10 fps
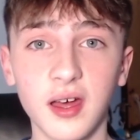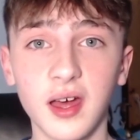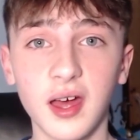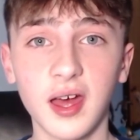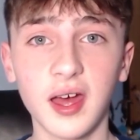
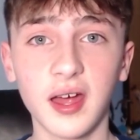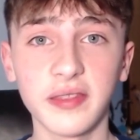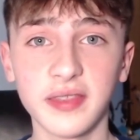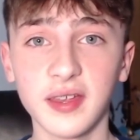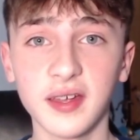
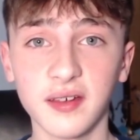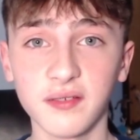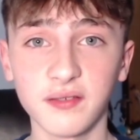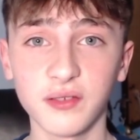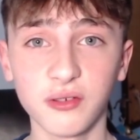They're
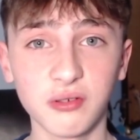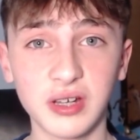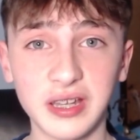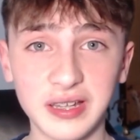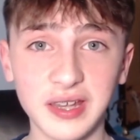not
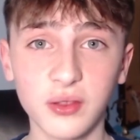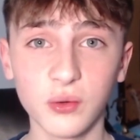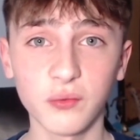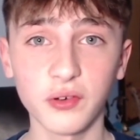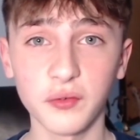really lethal in
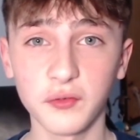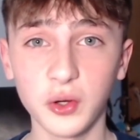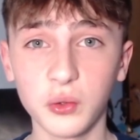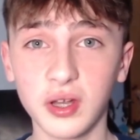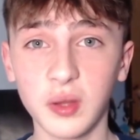front of
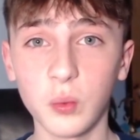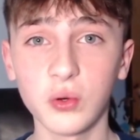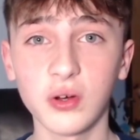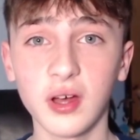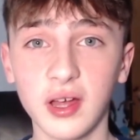goal
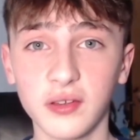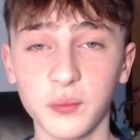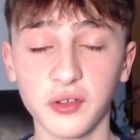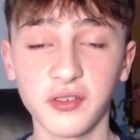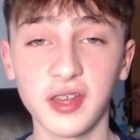anymore as
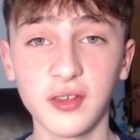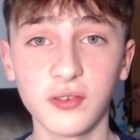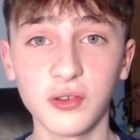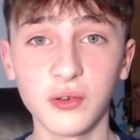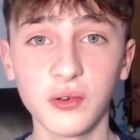much as they used
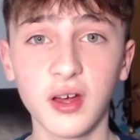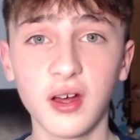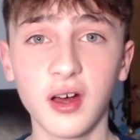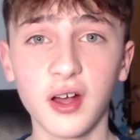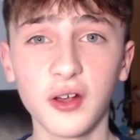to.
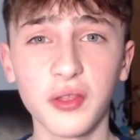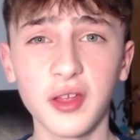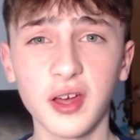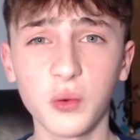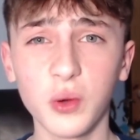I don't think
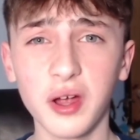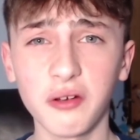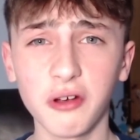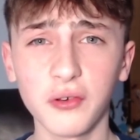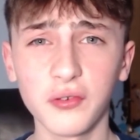
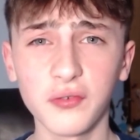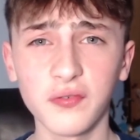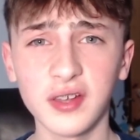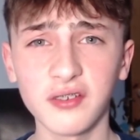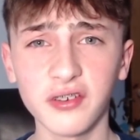Aguero's
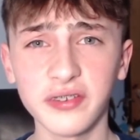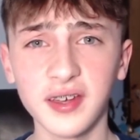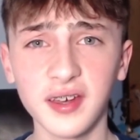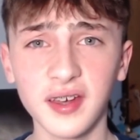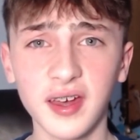fit just
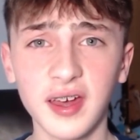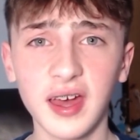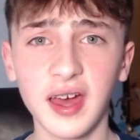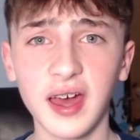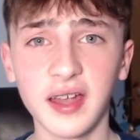yet,
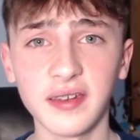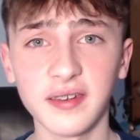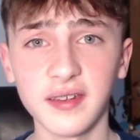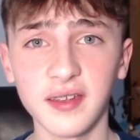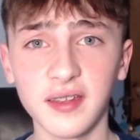and
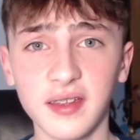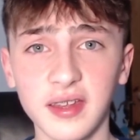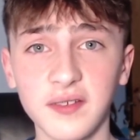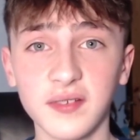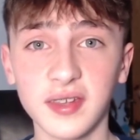
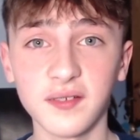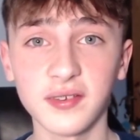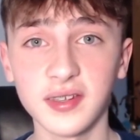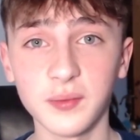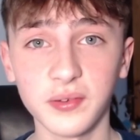even they've
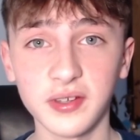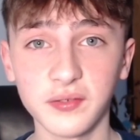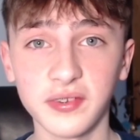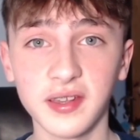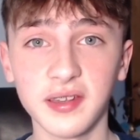said
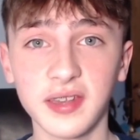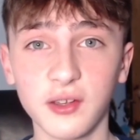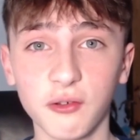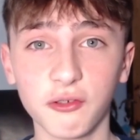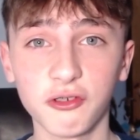themselves that they
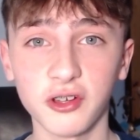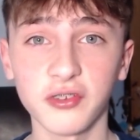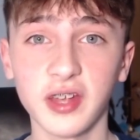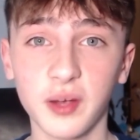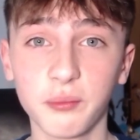don't
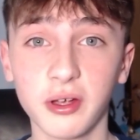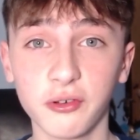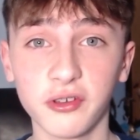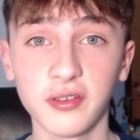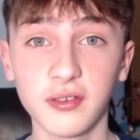trust Gabriel
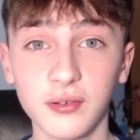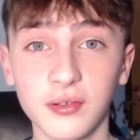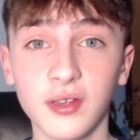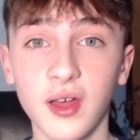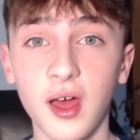
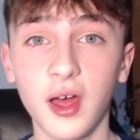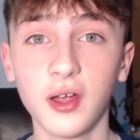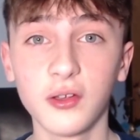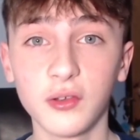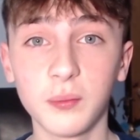Jesus
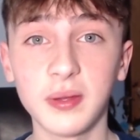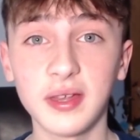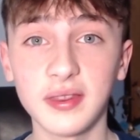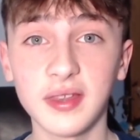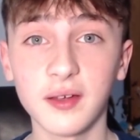to be
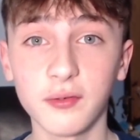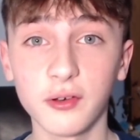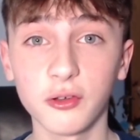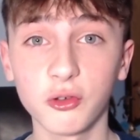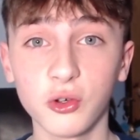their
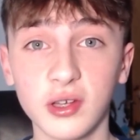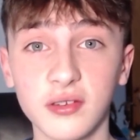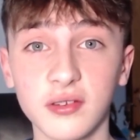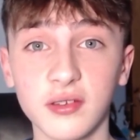first choice